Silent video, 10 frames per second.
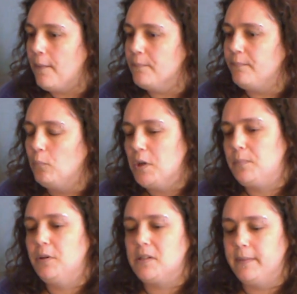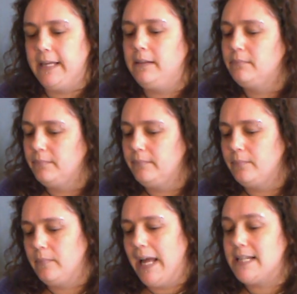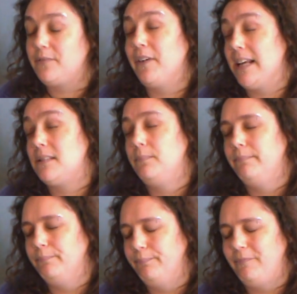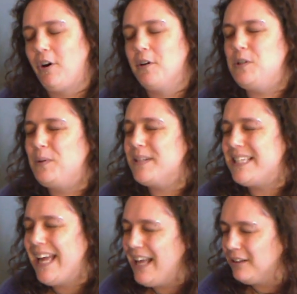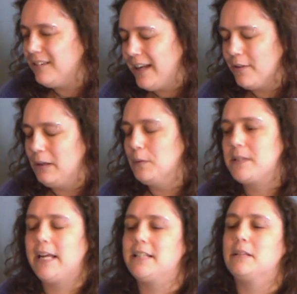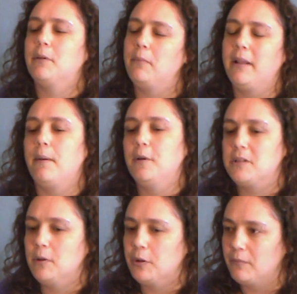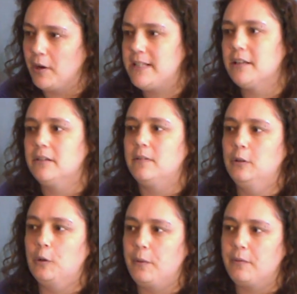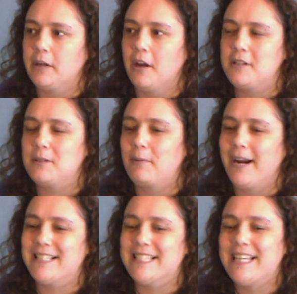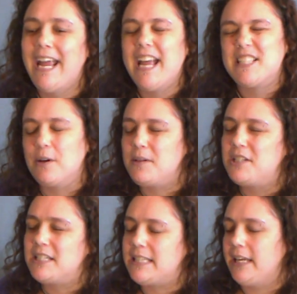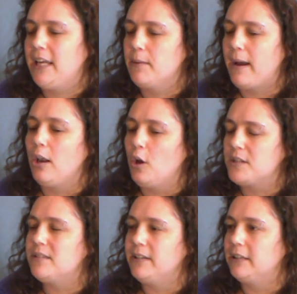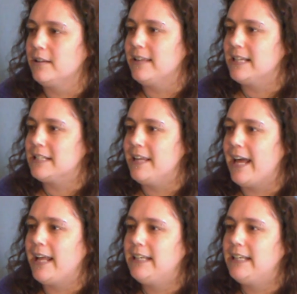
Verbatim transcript: which puts me, as far as you can tell how the law stands at the moment, that puts me on the right side of the law with regard to the practice. So it was just thinking about lots of little things like that